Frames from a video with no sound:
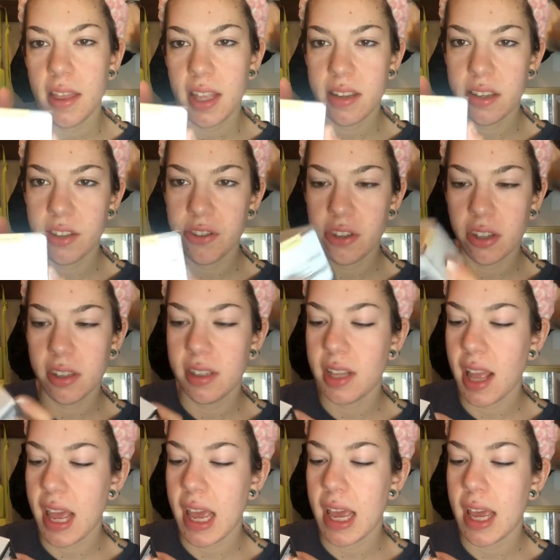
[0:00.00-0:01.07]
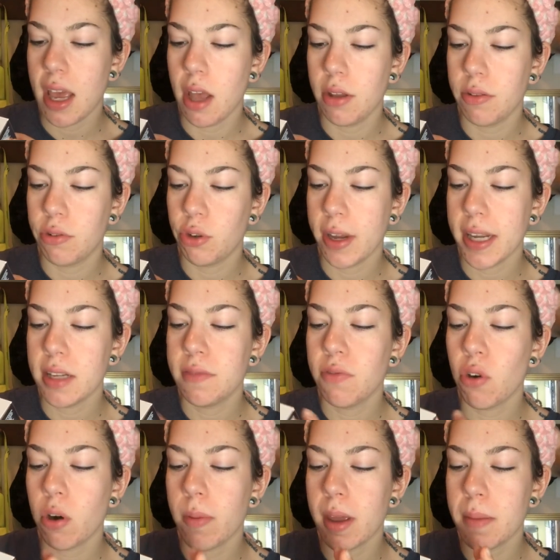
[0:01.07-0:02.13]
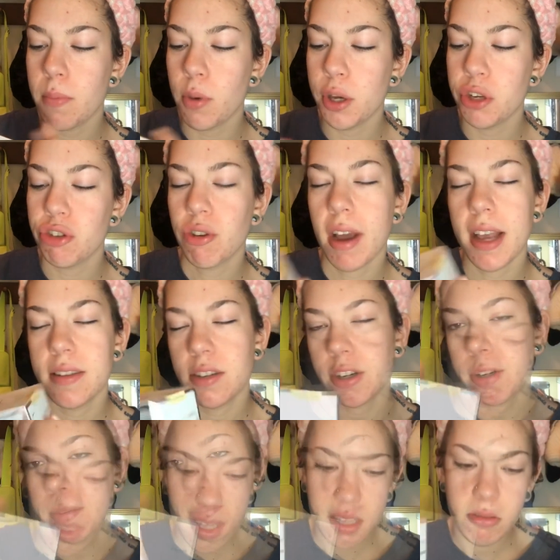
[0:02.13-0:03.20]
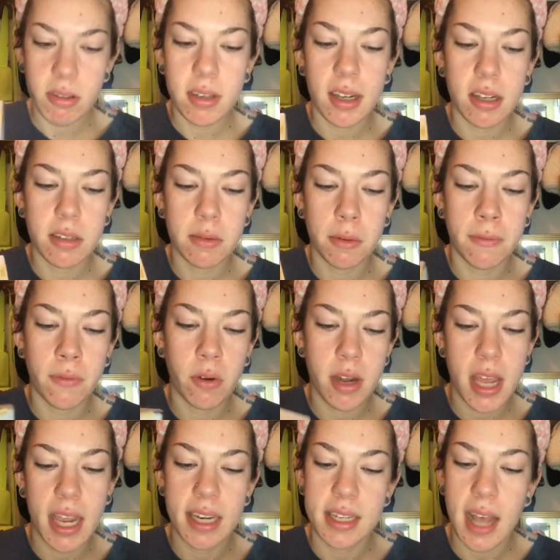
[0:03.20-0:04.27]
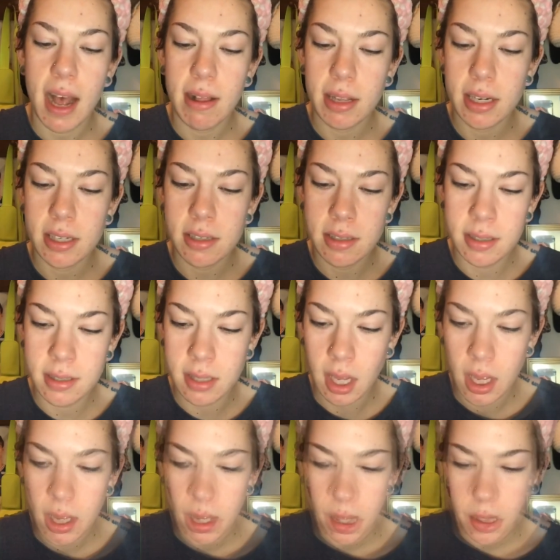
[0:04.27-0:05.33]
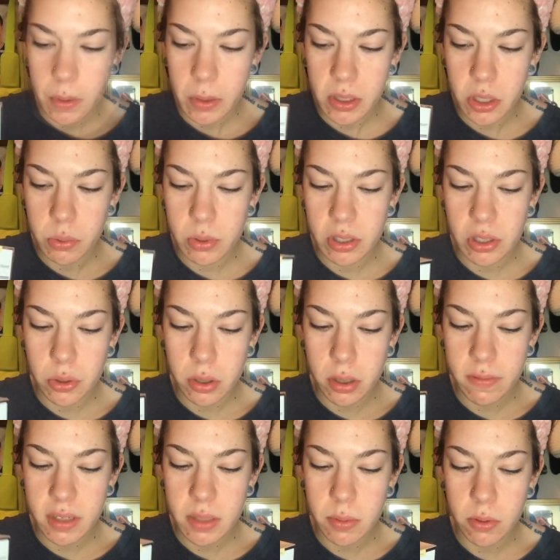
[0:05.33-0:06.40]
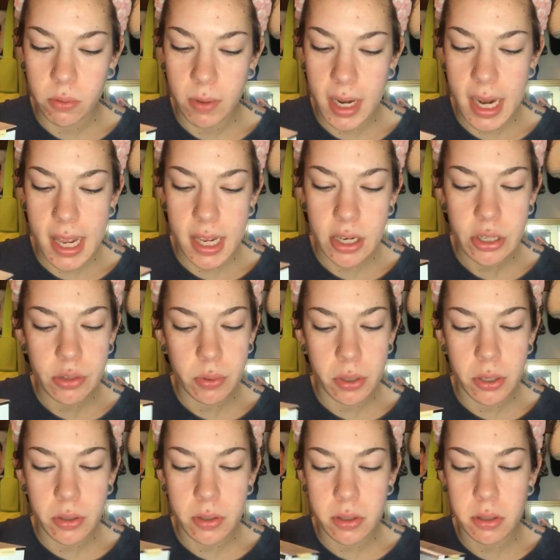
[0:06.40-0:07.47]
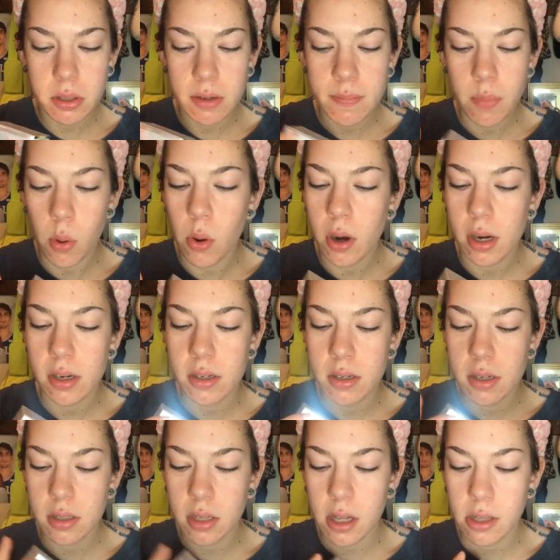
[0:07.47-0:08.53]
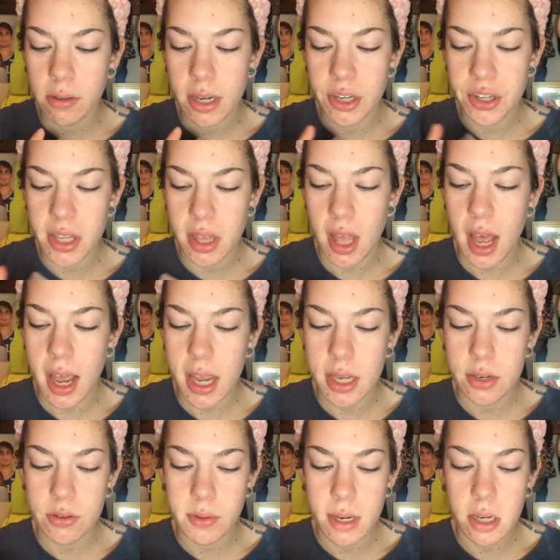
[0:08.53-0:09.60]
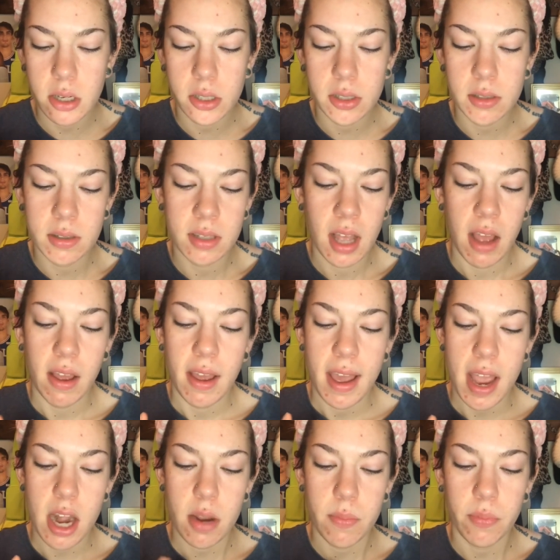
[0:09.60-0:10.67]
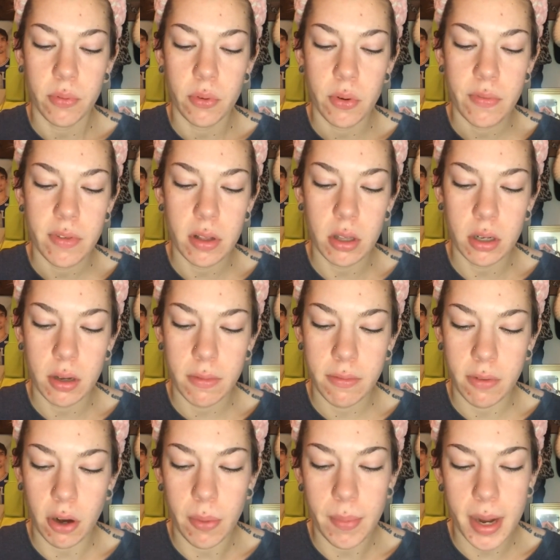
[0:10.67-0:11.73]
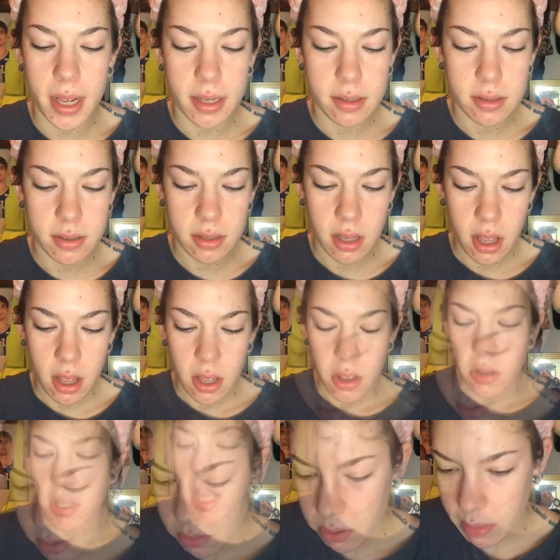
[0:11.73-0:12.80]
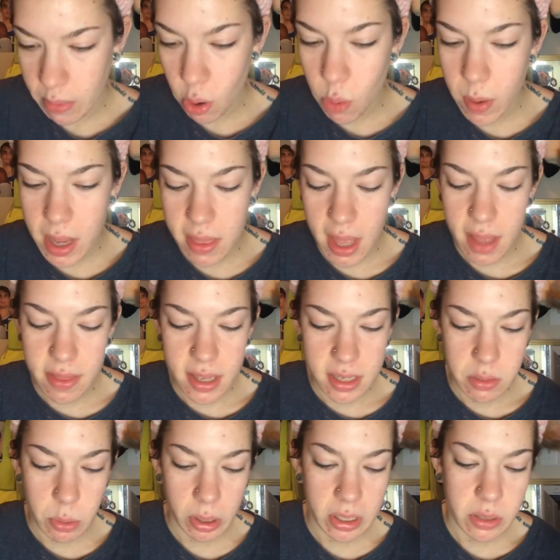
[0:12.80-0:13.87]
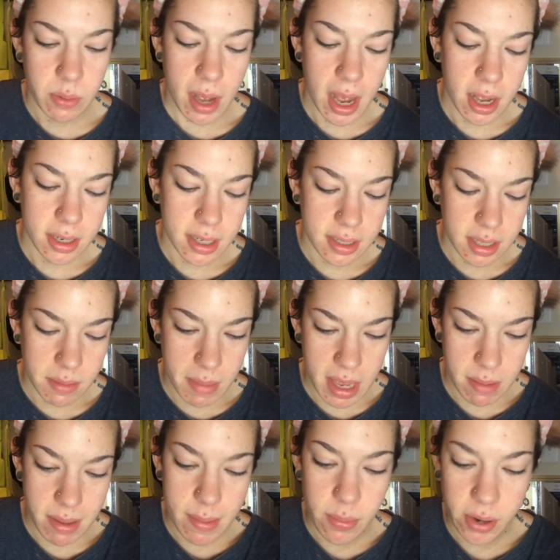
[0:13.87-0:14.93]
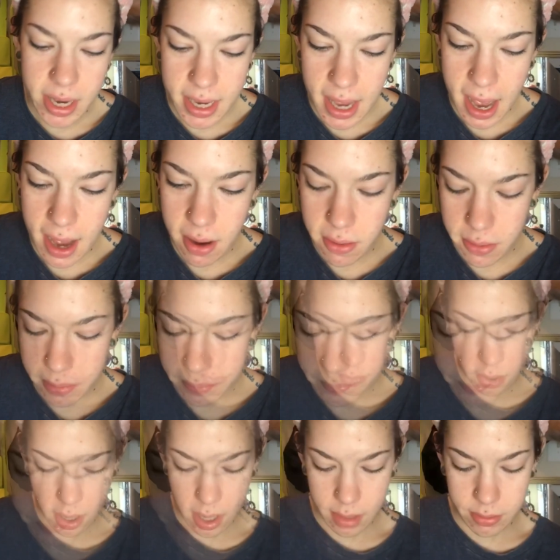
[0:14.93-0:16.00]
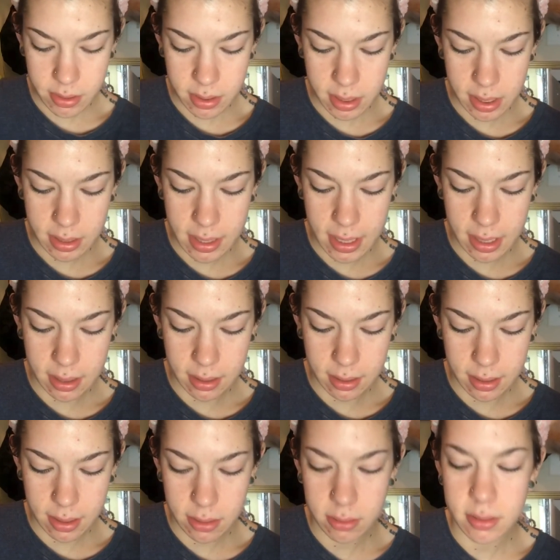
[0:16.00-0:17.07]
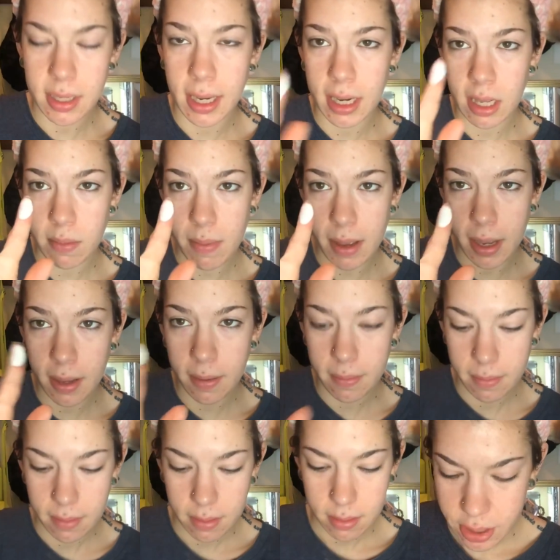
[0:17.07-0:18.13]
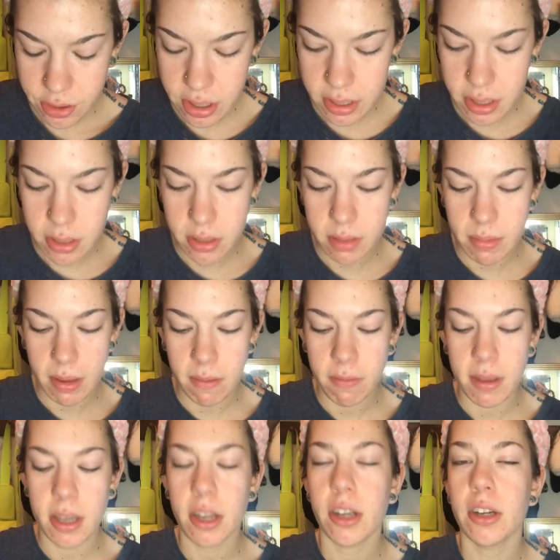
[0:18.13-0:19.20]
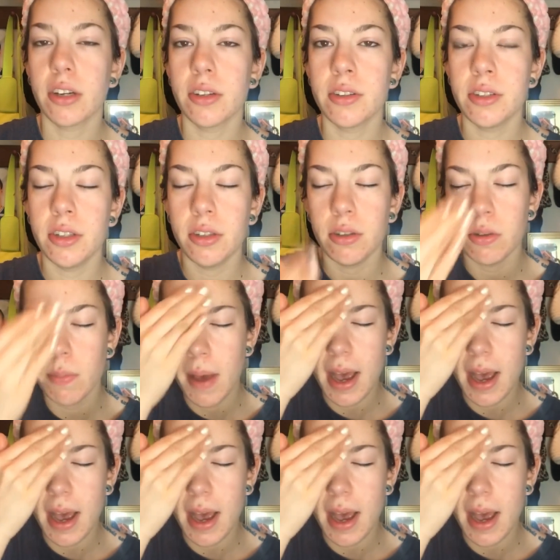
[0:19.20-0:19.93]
This is just a transforming moisturizer. This retails for $48. It's supposed to restore visible radiance, reduce the look of pores, discoloration, lines, wrinkles, and improve the look of firmness. So I'm hoping that this works well. It doesn't make me break out. But I'm just going to take a little tiny bit and just use my fingers to